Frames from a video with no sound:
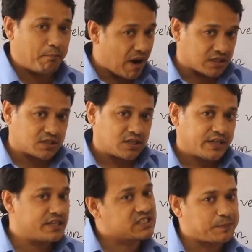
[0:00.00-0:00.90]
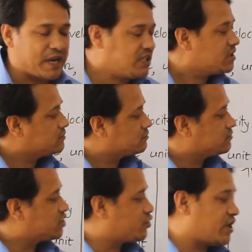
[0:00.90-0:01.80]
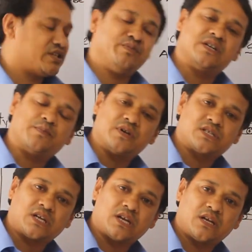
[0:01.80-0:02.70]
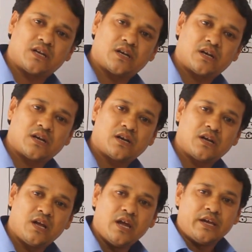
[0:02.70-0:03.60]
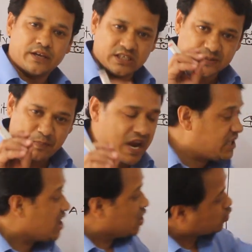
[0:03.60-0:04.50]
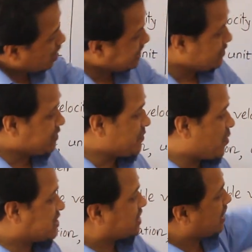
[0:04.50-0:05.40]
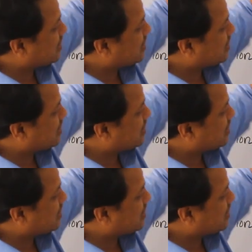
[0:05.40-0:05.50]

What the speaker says: But speed 20 meters per second. Speed 20 meters per second.